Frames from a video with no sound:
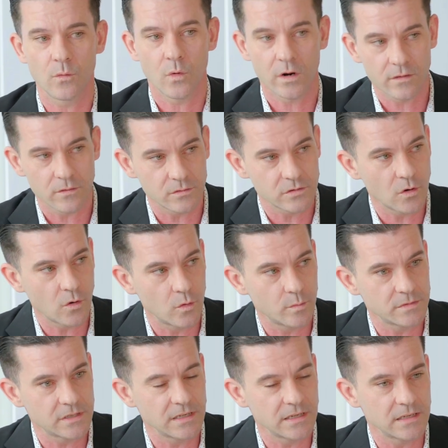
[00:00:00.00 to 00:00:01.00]
One of those
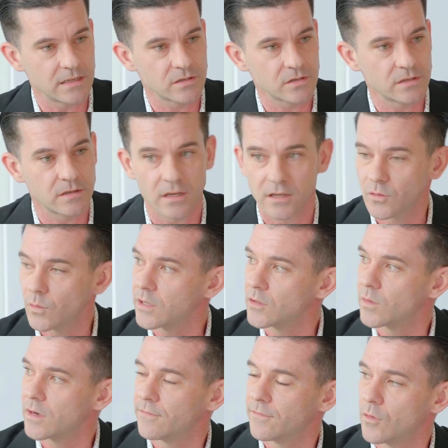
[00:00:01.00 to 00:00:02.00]
homes is the
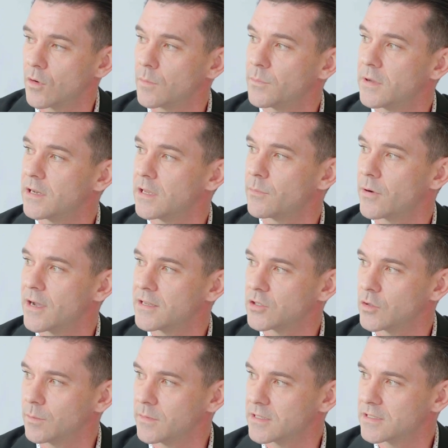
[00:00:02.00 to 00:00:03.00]
2024 Peony Prize
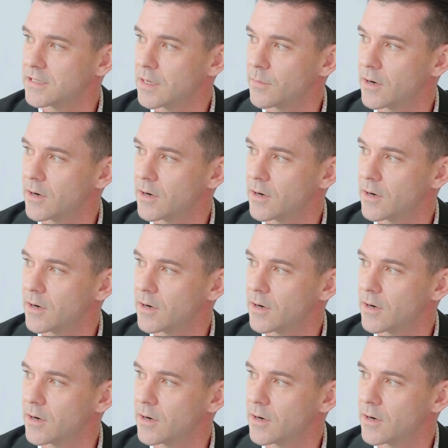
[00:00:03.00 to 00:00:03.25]
home this summer.